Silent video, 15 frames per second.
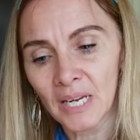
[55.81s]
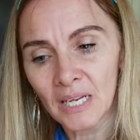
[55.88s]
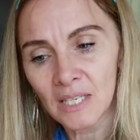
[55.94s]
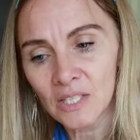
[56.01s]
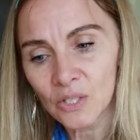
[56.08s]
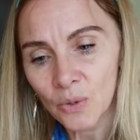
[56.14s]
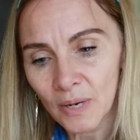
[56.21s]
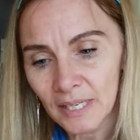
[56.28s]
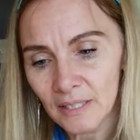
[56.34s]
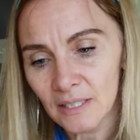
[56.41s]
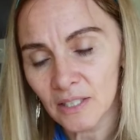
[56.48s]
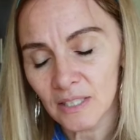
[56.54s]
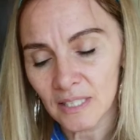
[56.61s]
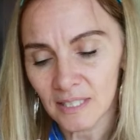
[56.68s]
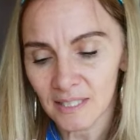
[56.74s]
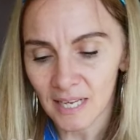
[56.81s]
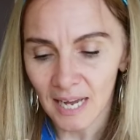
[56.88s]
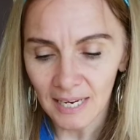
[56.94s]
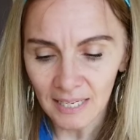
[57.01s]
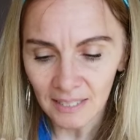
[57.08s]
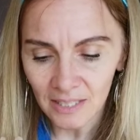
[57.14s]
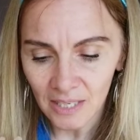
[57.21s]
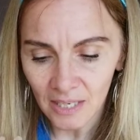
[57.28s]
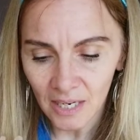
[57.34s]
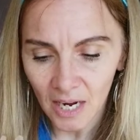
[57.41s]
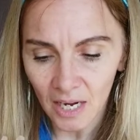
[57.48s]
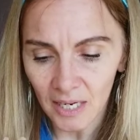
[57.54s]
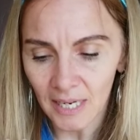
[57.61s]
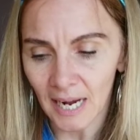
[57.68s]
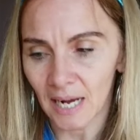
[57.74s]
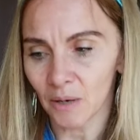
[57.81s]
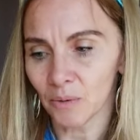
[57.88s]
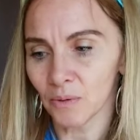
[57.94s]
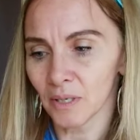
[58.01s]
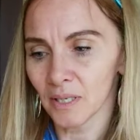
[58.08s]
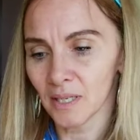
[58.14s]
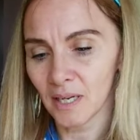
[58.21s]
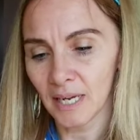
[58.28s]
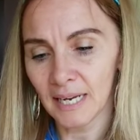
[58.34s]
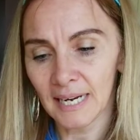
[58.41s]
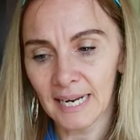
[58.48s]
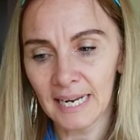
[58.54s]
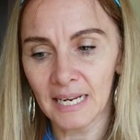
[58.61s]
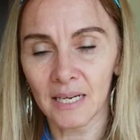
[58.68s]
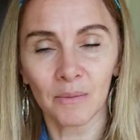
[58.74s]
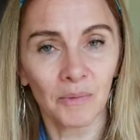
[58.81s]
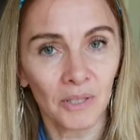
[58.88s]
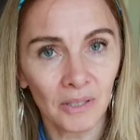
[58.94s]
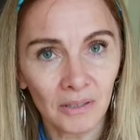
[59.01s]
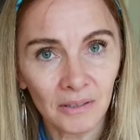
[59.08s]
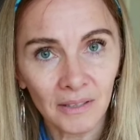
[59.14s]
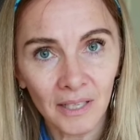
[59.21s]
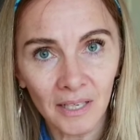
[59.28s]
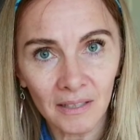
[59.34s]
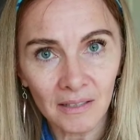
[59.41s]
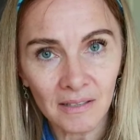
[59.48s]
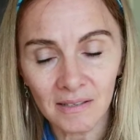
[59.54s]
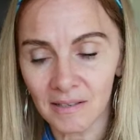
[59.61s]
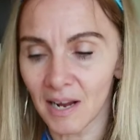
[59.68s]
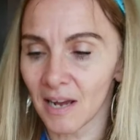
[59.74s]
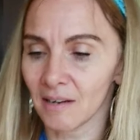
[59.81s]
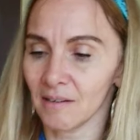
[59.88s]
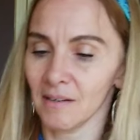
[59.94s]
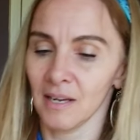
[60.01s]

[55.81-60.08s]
So I decided to cut out an animal instead.